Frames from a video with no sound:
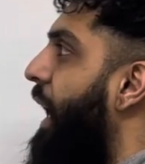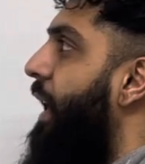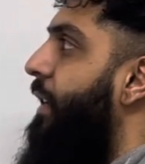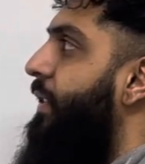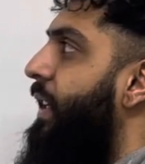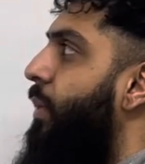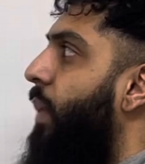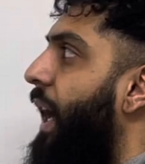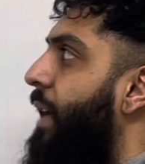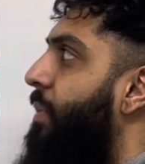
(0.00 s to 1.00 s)
ln c
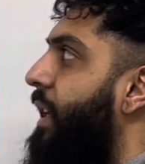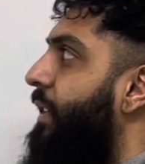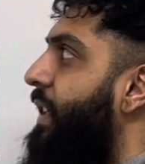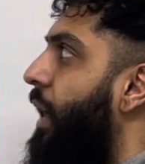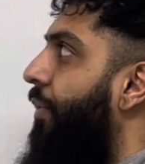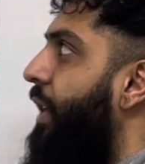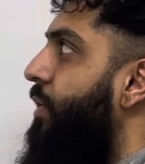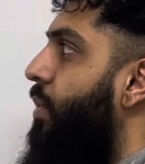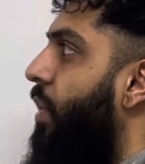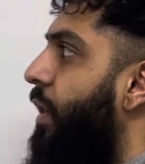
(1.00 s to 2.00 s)
where a, b and c are
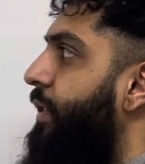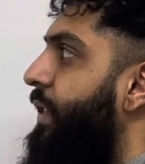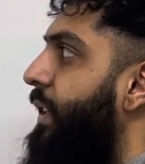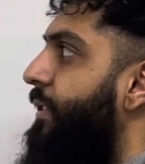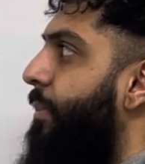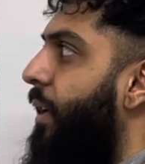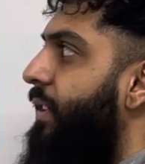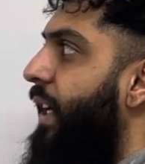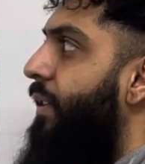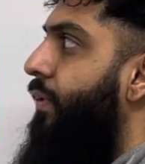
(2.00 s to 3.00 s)
rational constants
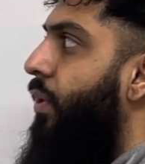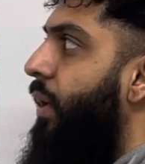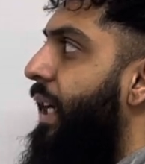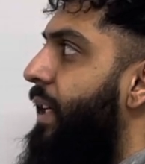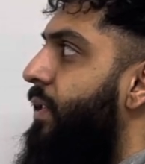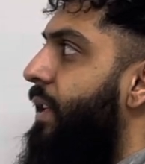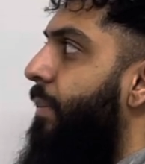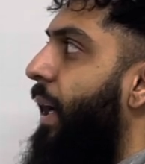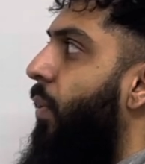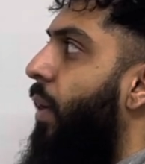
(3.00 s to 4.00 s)
part a 4 e to the
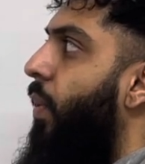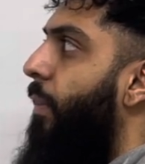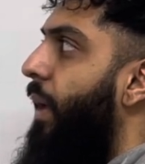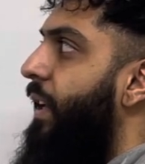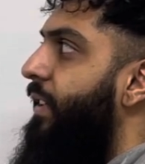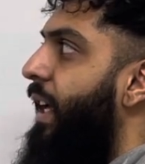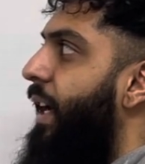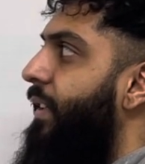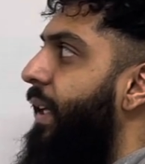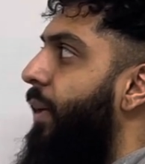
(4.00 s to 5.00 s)
power 1 minus
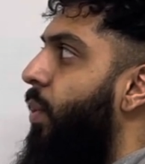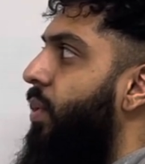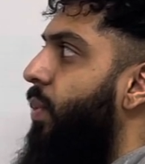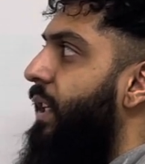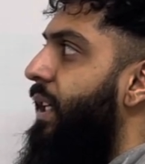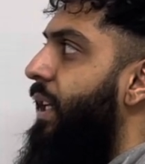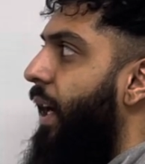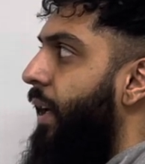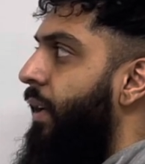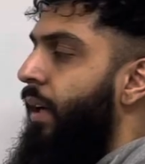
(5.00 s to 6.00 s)
x equal
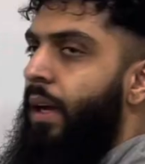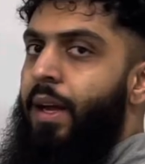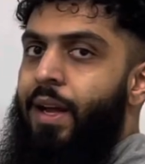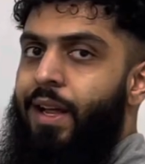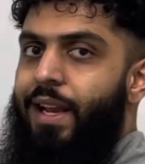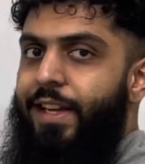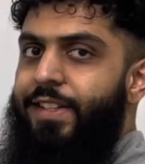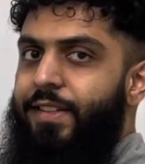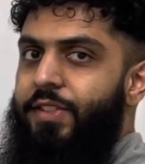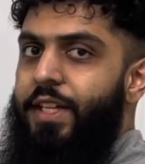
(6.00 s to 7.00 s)
29.
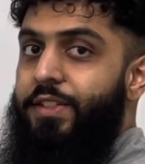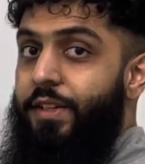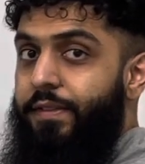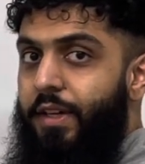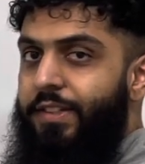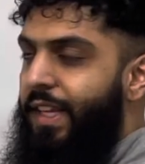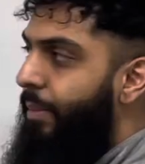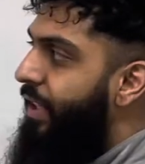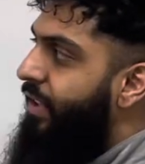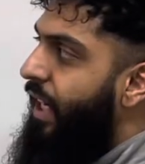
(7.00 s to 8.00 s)
Ladies and gents, the first
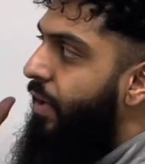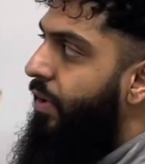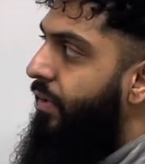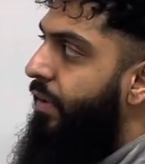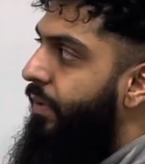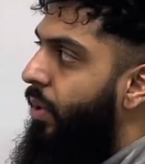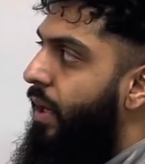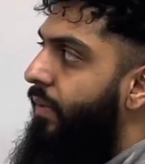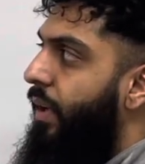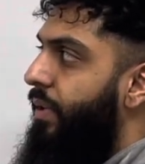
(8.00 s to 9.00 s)
step is to get rid of the 4
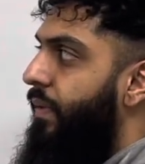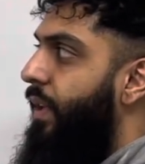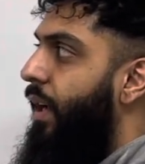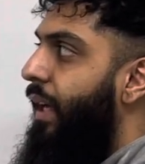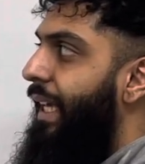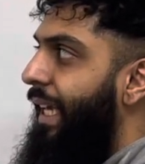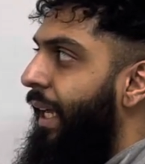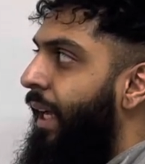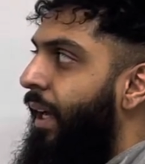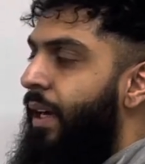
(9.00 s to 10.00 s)
in front of the
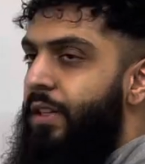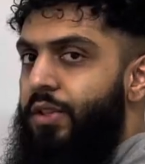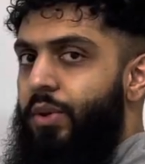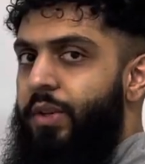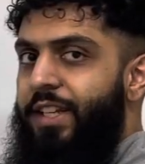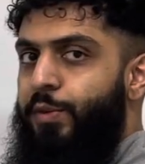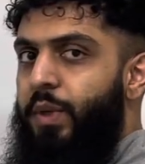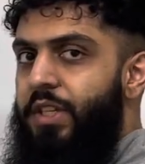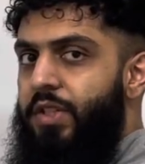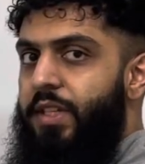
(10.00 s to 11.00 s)
e. To do this,
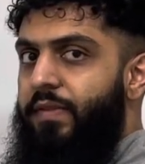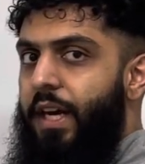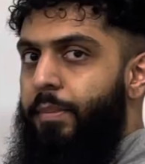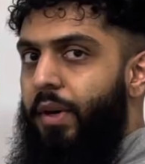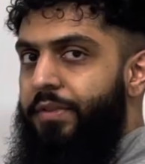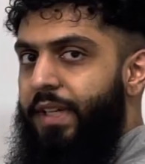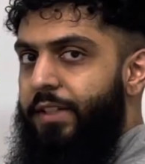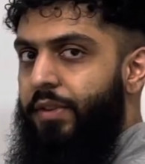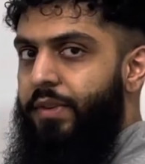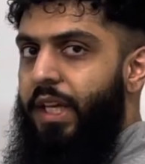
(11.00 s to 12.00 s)
we need to divide both
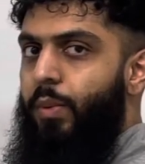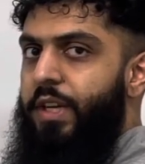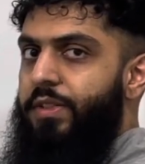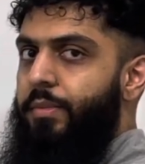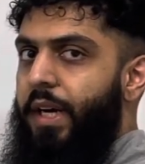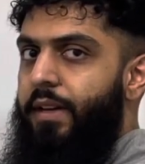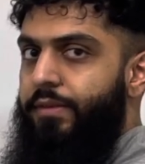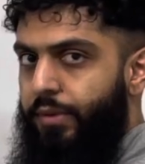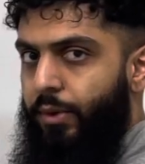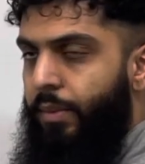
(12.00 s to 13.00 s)
sides of the equation by
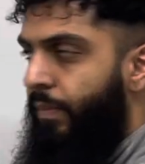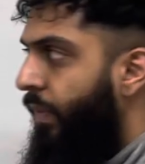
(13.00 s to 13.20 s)
4.